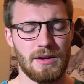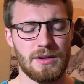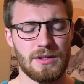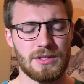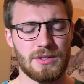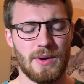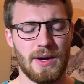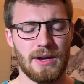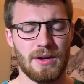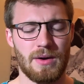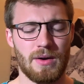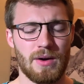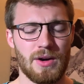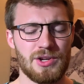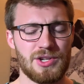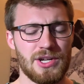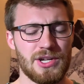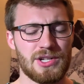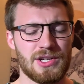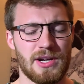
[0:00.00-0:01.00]
So I
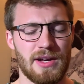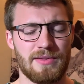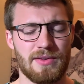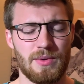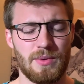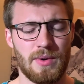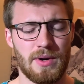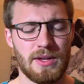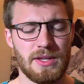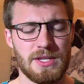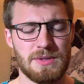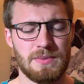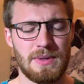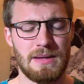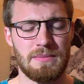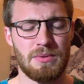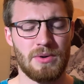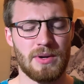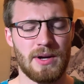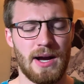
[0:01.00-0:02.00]
encourage each and every one of these
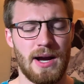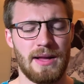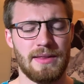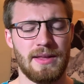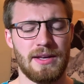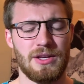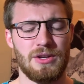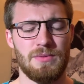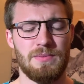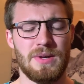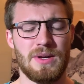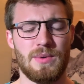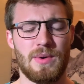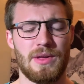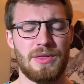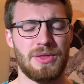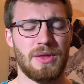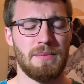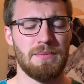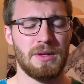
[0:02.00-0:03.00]
people, God, that you be
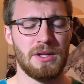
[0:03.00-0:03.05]
with them,